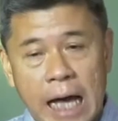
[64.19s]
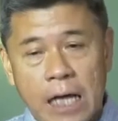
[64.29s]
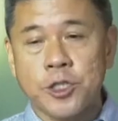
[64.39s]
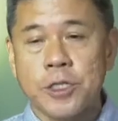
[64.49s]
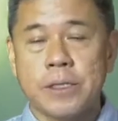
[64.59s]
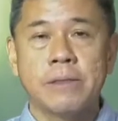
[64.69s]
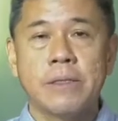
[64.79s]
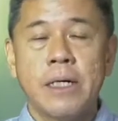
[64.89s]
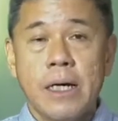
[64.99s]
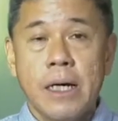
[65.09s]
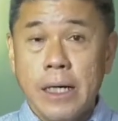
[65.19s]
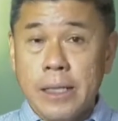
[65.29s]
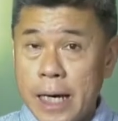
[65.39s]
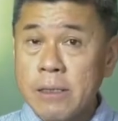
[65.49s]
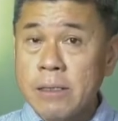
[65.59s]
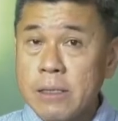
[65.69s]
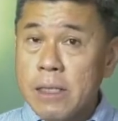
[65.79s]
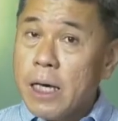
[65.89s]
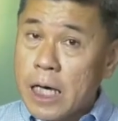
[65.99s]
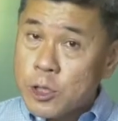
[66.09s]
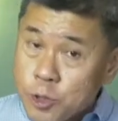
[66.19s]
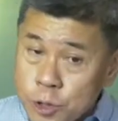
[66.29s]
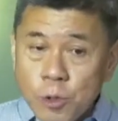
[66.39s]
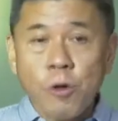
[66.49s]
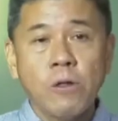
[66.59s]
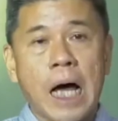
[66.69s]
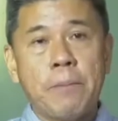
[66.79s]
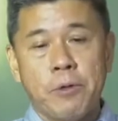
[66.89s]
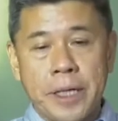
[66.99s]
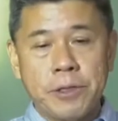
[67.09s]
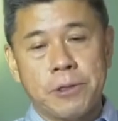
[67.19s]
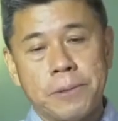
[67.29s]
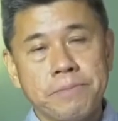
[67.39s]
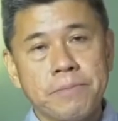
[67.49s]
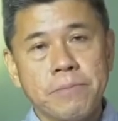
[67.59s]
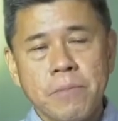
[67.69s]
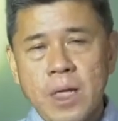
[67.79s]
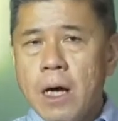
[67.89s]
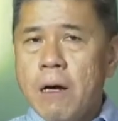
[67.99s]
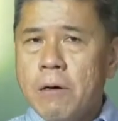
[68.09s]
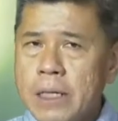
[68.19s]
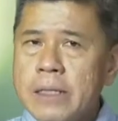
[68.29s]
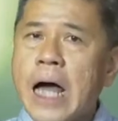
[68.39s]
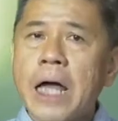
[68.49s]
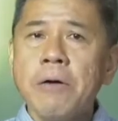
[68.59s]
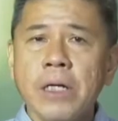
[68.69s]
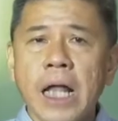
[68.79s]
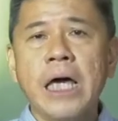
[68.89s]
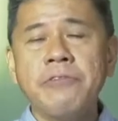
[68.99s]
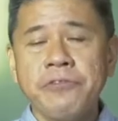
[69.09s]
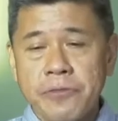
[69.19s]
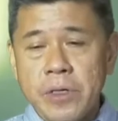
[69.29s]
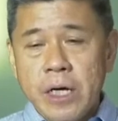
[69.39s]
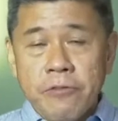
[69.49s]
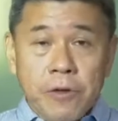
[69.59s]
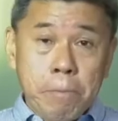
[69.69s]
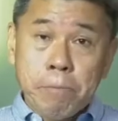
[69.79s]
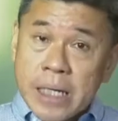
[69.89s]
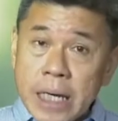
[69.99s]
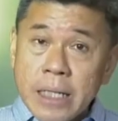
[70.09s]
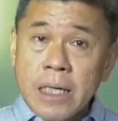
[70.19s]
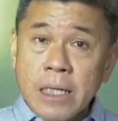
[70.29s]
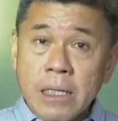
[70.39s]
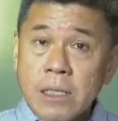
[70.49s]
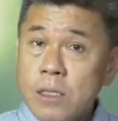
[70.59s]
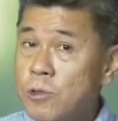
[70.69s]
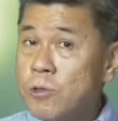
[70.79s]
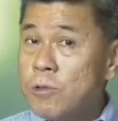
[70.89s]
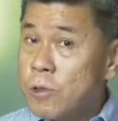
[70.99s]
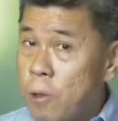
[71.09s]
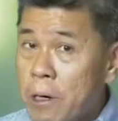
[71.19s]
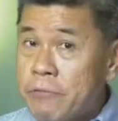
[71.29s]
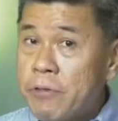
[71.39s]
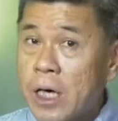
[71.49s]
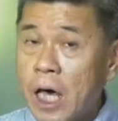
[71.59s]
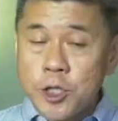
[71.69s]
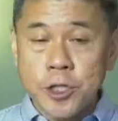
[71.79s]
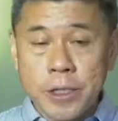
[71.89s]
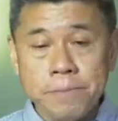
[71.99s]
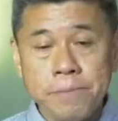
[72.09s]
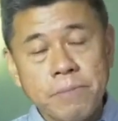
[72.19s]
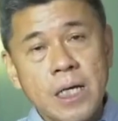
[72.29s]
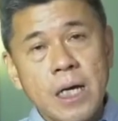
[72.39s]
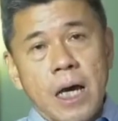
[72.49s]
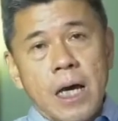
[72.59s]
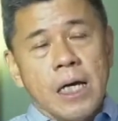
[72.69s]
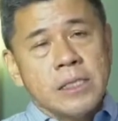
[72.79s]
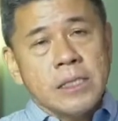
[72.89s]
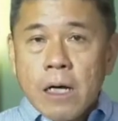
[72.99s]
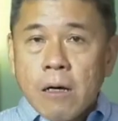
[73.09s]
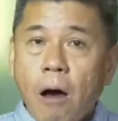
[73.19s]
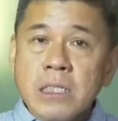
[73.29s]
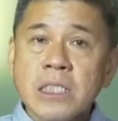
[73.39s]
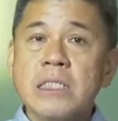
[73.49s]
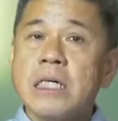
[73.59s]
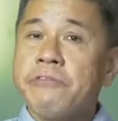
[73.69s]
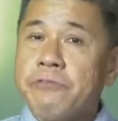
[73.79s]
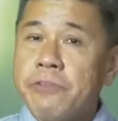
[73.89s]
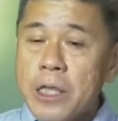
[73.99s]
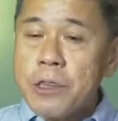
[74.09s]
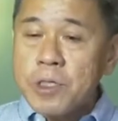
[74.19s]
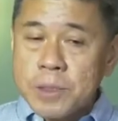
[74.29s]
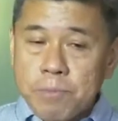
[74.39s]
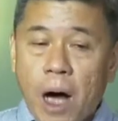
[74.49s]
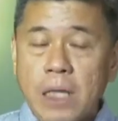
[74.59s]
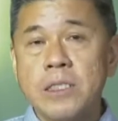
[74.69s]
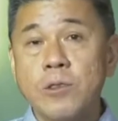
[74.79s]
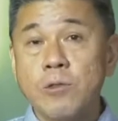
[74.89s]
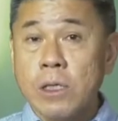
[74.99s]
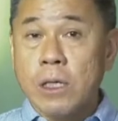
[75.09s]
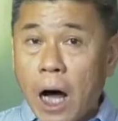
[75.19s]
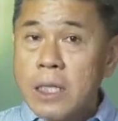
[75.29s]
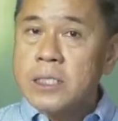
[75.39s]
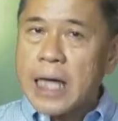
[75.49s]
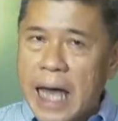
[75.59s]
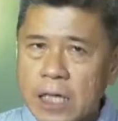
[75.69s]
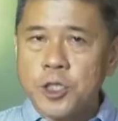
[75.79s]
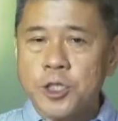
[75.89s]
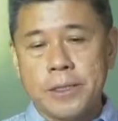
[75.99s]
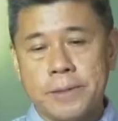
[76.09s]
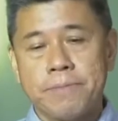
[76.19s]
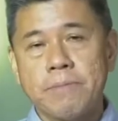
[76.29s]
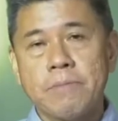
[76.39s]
action, yet a true collaborator. Her entire life, from beginning to glorification, is a constant faith response to God's action.